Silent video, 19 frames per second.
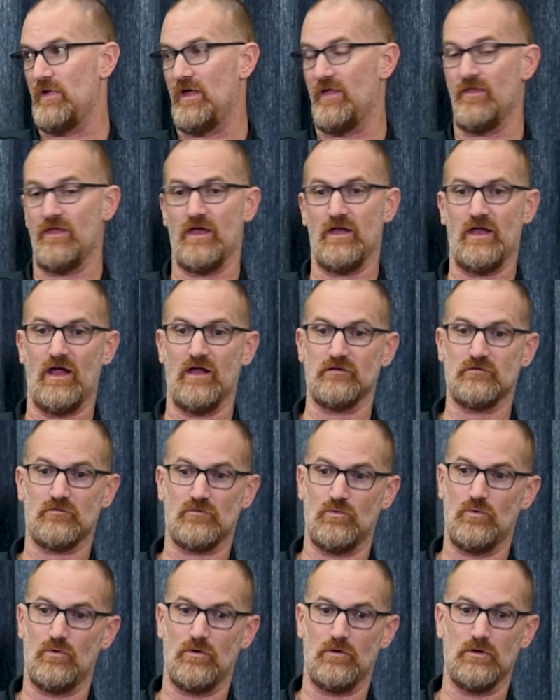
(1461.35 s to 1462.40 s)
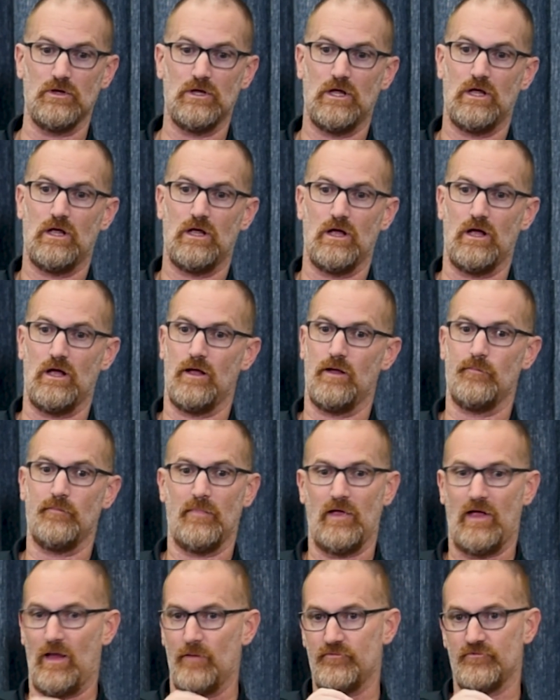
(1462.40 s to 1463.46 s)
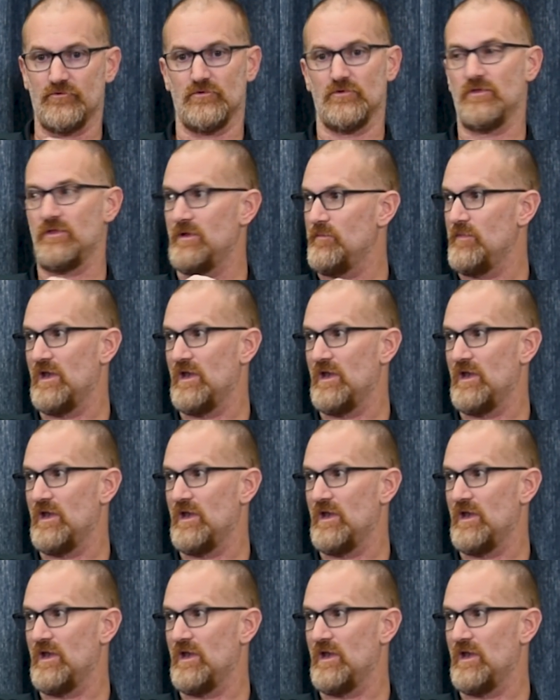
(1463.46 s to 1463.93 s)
And then at school, absolutely